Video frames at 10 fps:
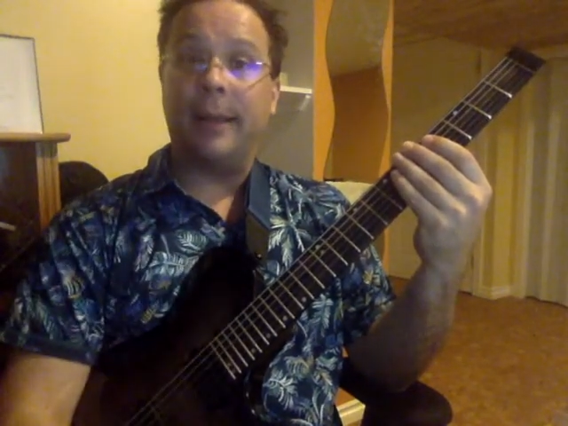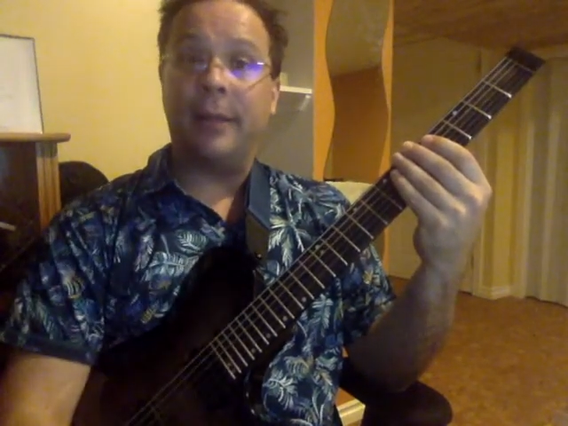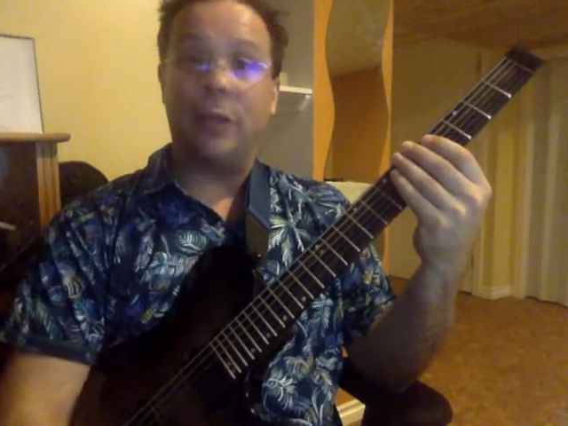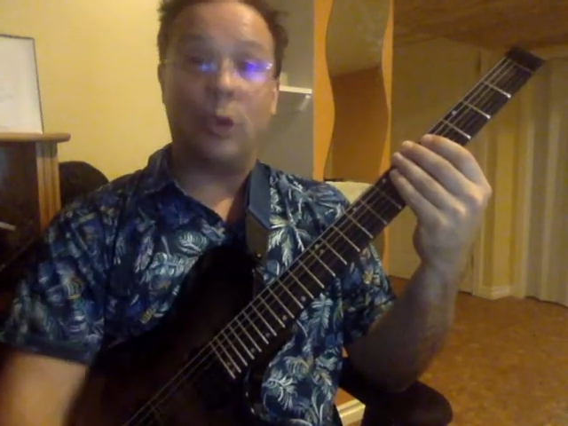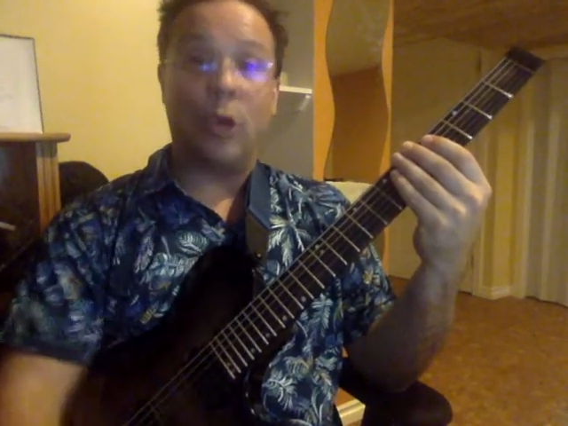
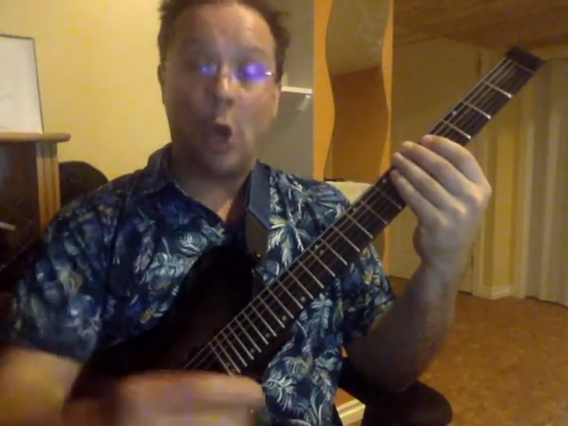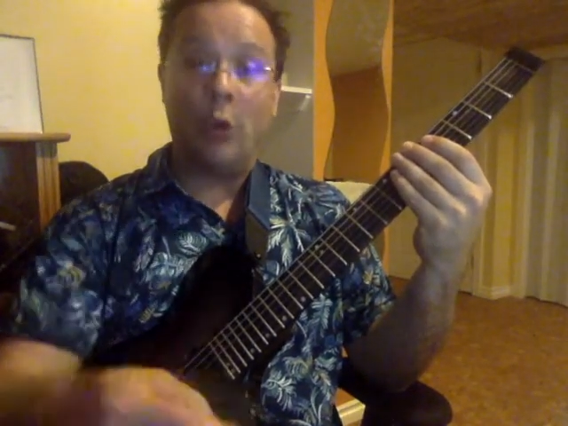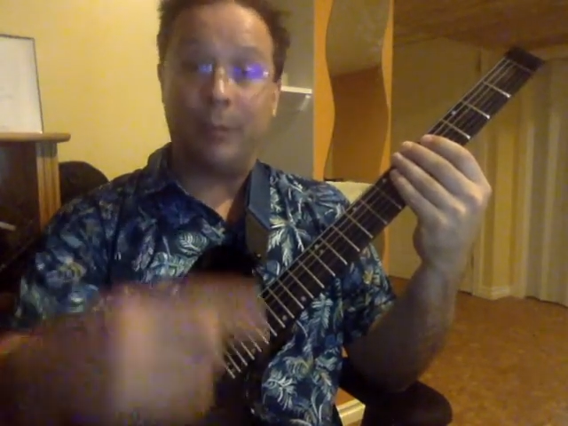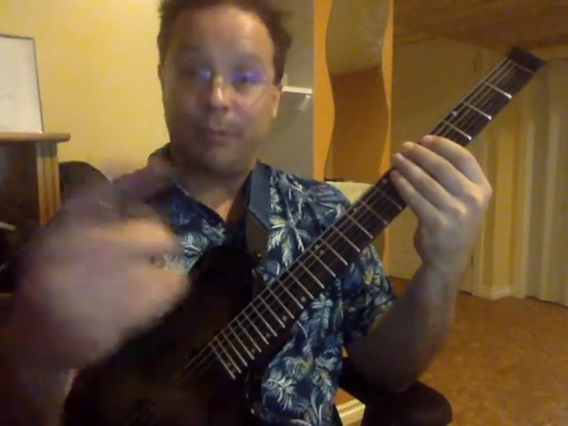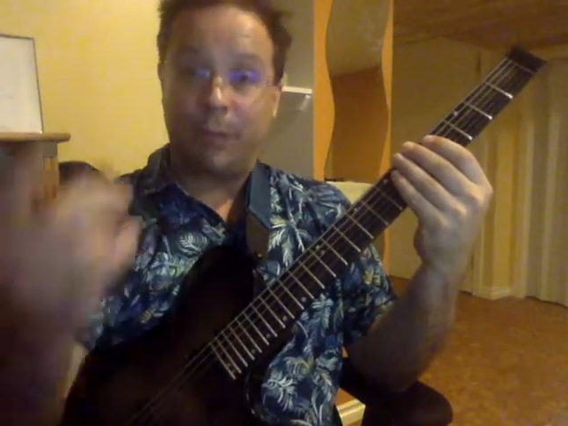your
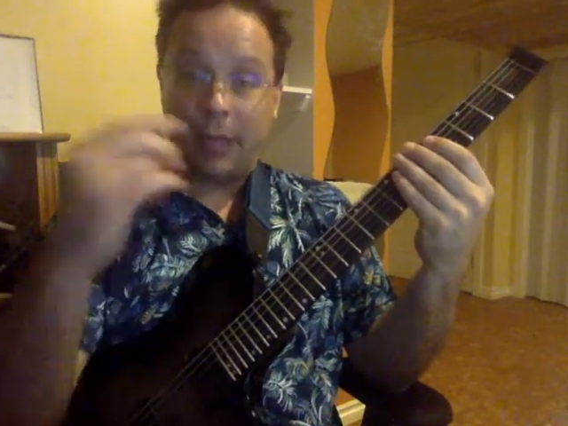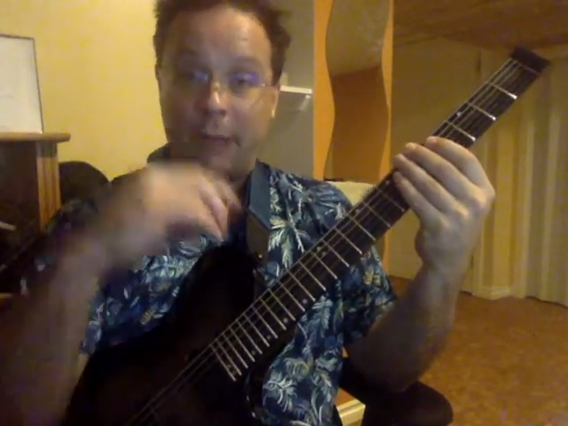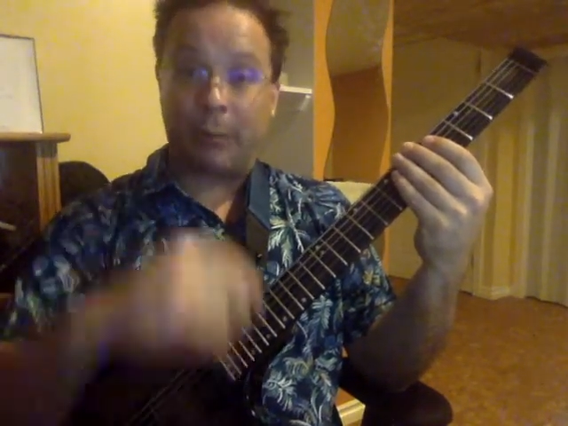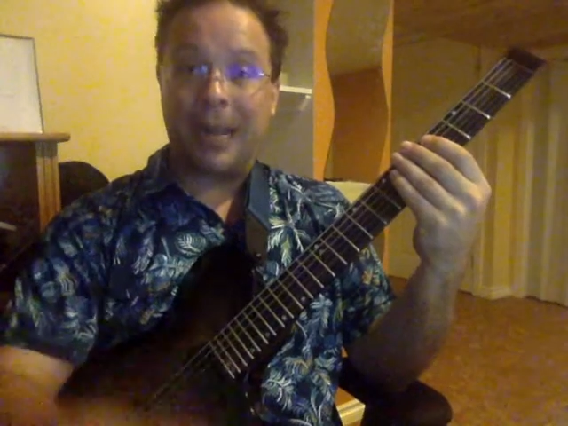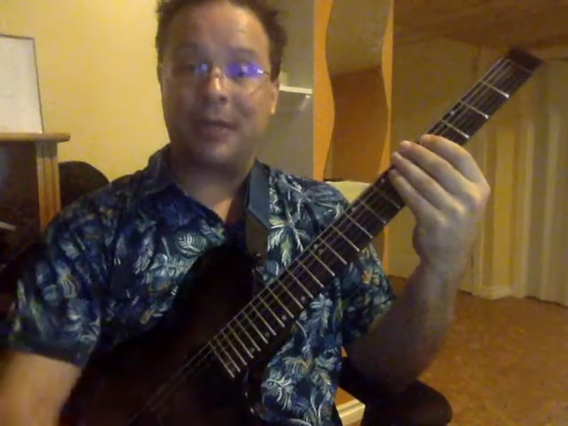own
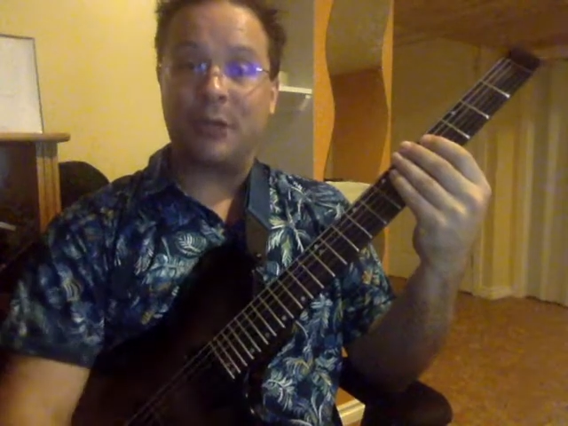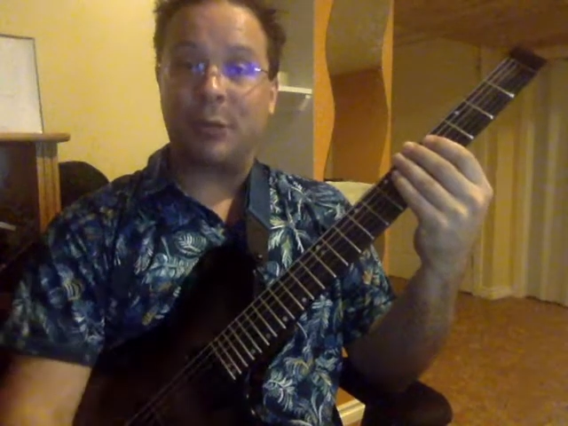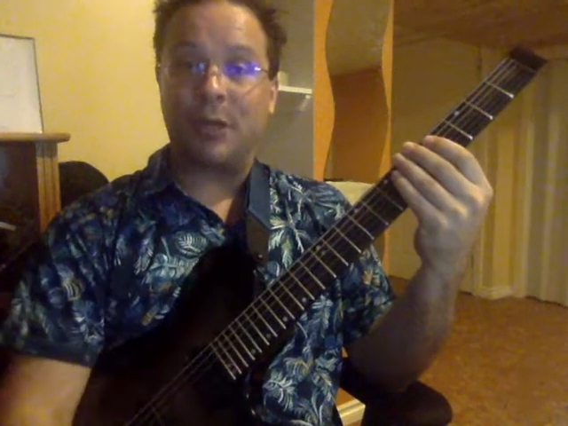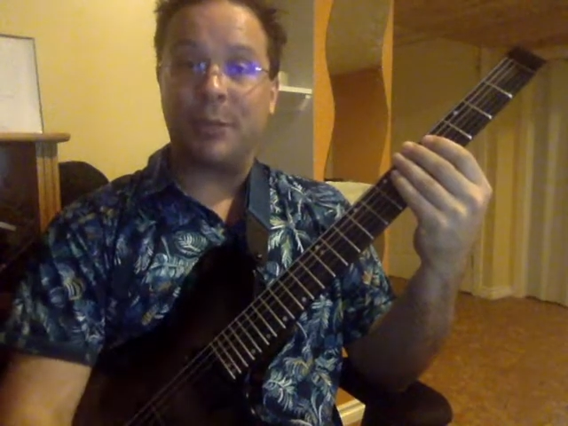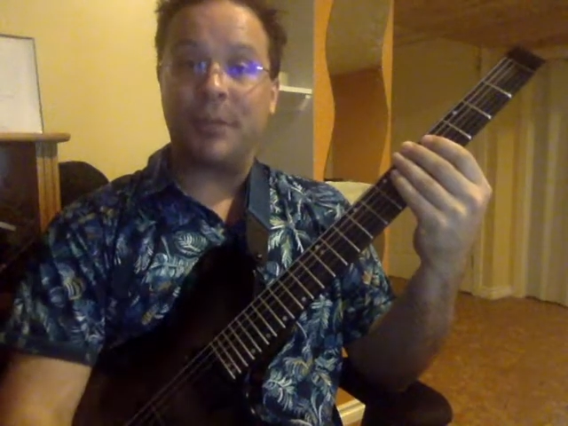practice
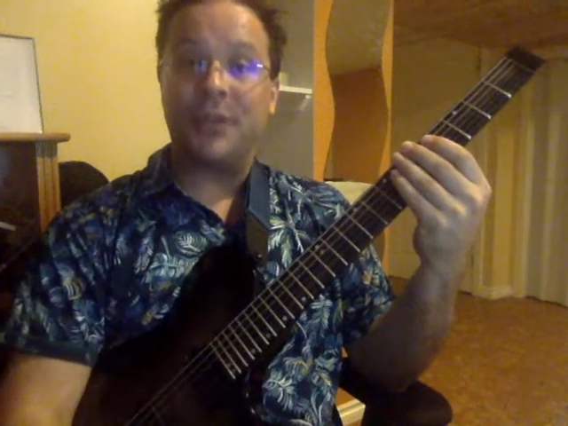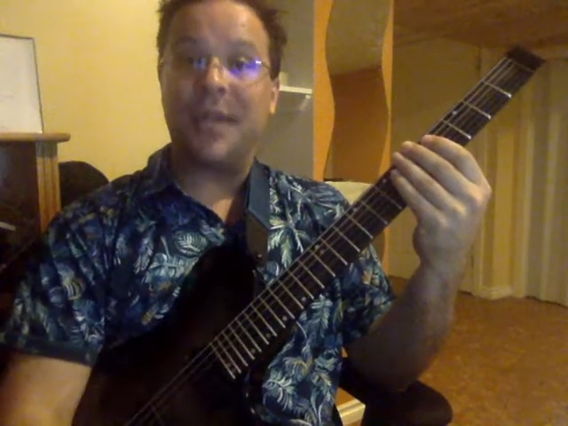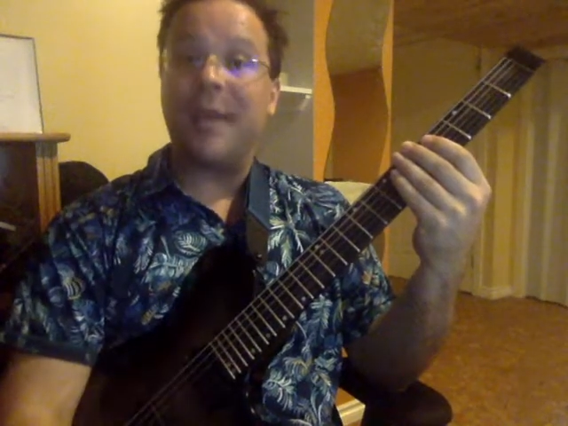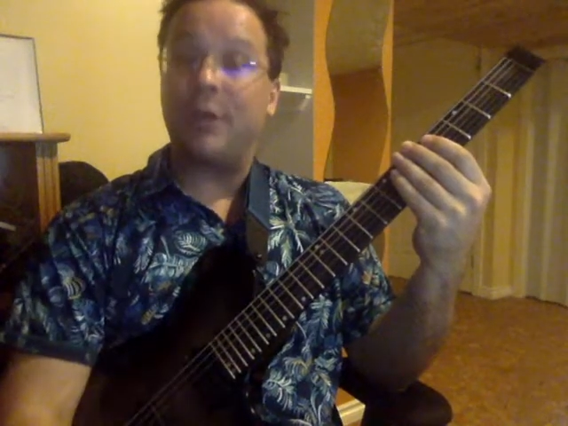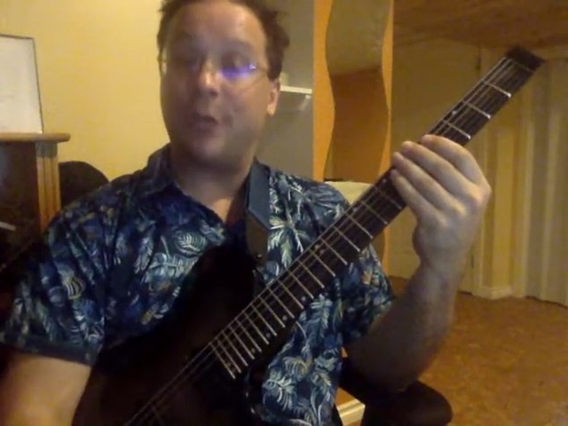regimens
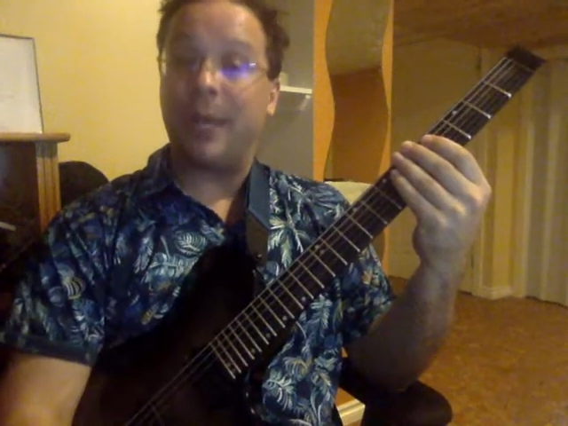and